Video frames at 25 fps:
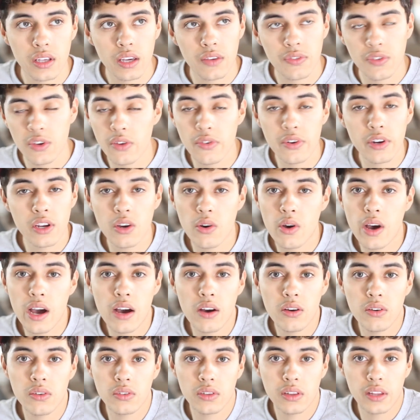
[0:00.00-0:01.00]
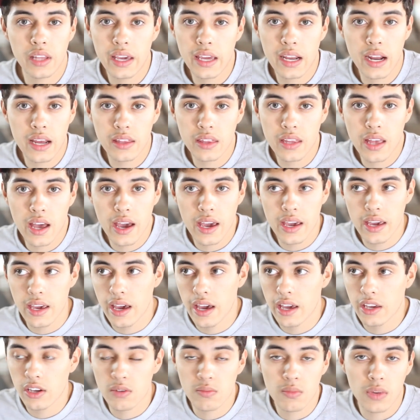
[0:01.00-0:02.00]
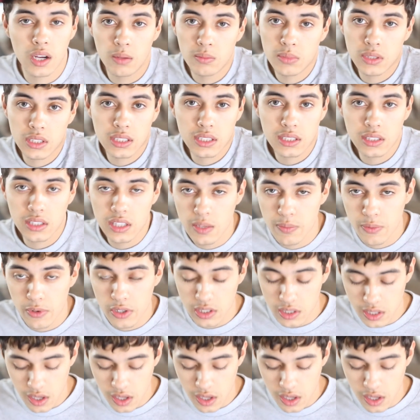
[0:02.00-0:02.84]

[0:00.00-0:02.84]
if you ever go out late at night and your mom's asleep or